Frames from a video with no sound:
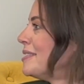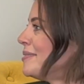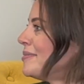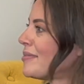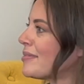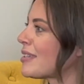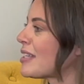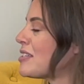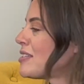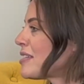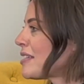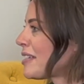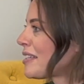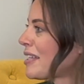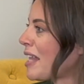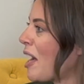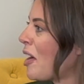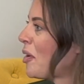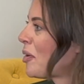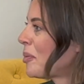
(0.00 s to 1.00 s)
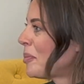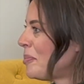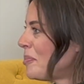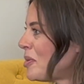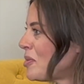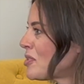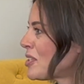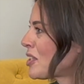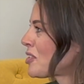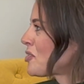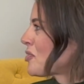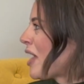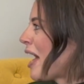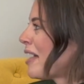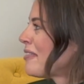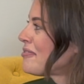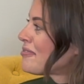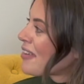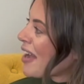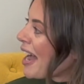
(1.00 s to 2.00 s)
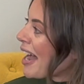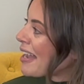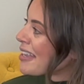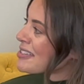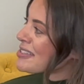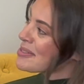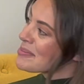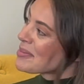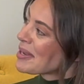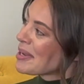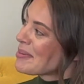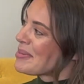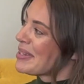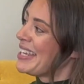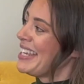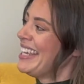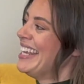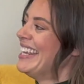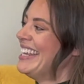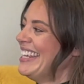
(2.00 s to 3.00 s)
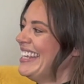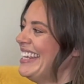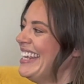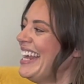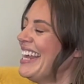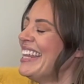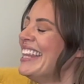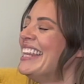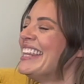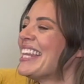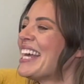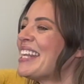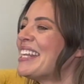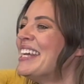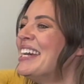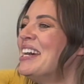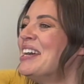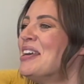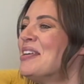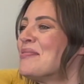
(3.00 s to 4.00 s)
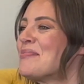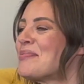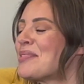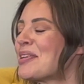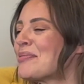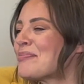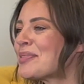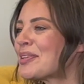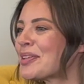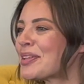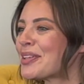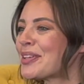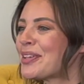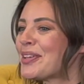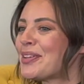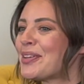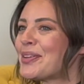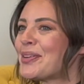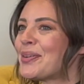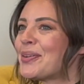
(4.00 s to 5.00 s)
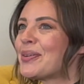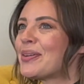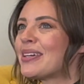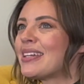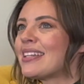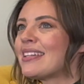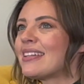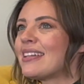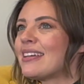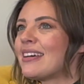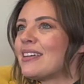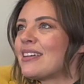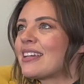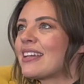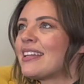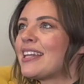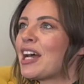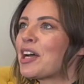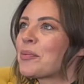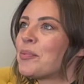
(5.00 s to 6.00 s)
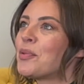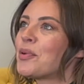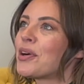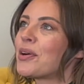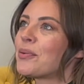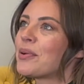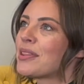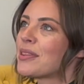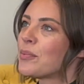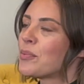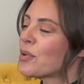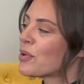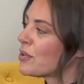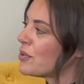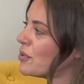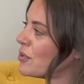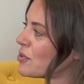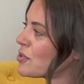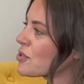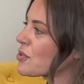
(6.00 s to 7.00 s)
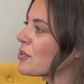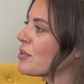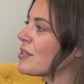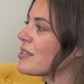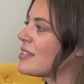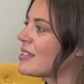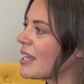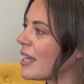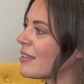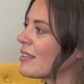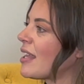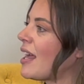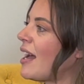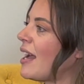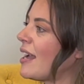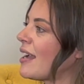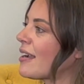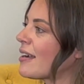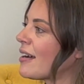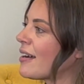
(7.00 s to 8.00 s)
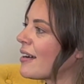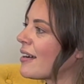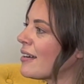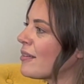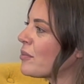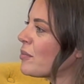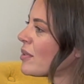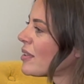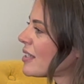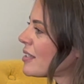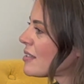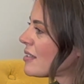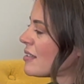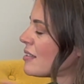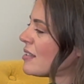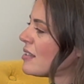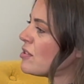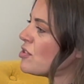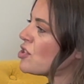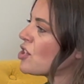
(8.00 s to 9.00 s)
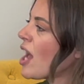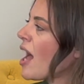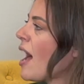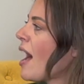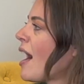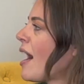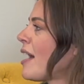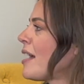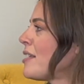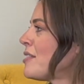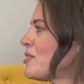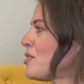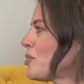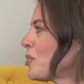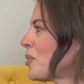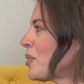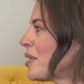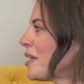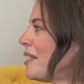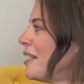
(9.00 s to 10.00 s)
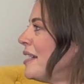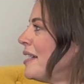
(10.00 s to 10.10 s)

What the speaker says: listen to loud music, drive fast maybe. People who connect more with a more neutral zen-like will listen to jazz or,